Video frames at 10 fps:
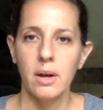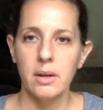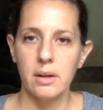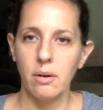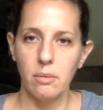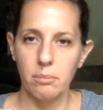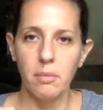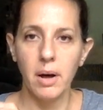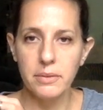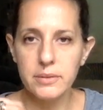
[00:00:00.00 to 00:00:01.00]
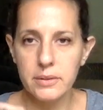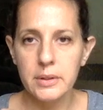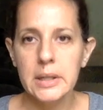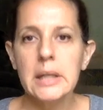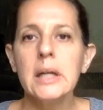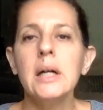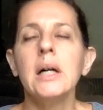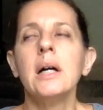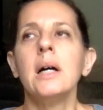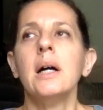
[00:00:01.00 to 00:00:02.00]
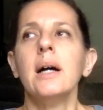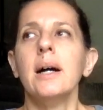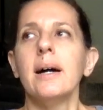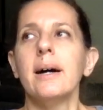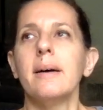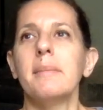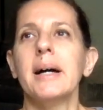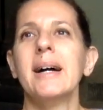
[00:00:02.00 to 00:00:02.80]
you know, months. Um,